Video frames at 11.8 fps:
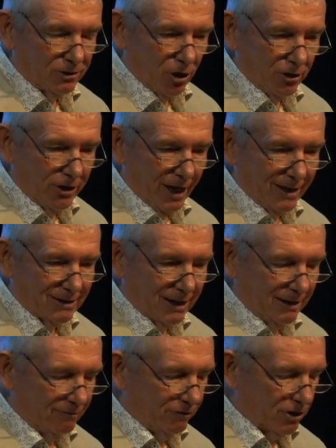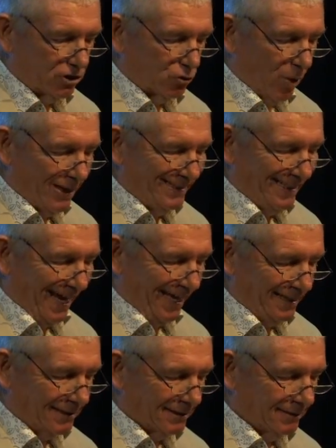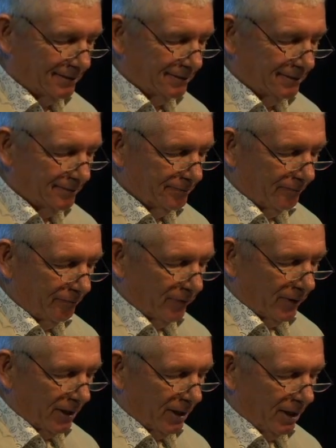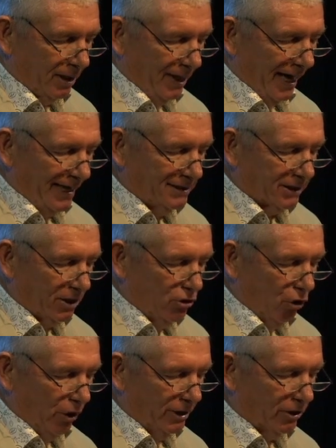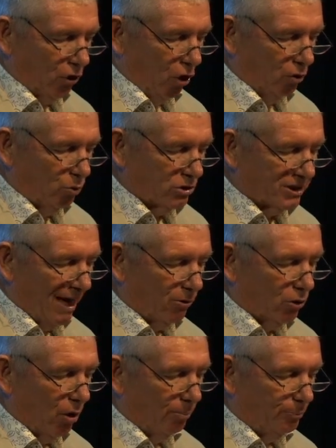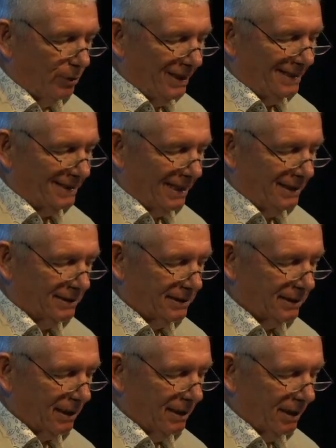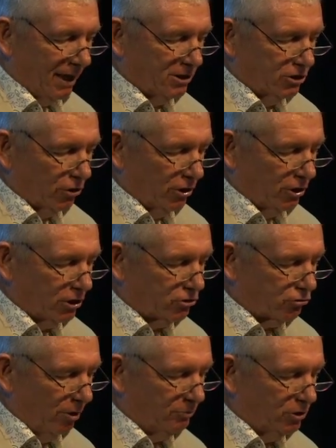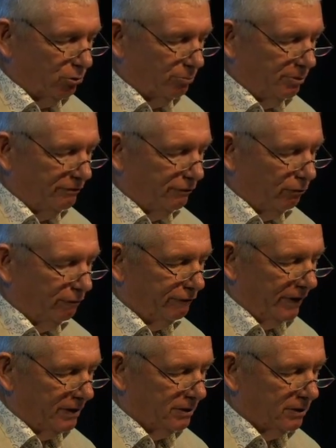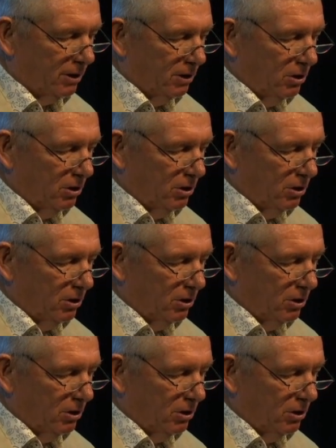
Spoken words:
John 19, verse 28. Later, knowing that all was now completed, and so that the scripture would be fulfilled,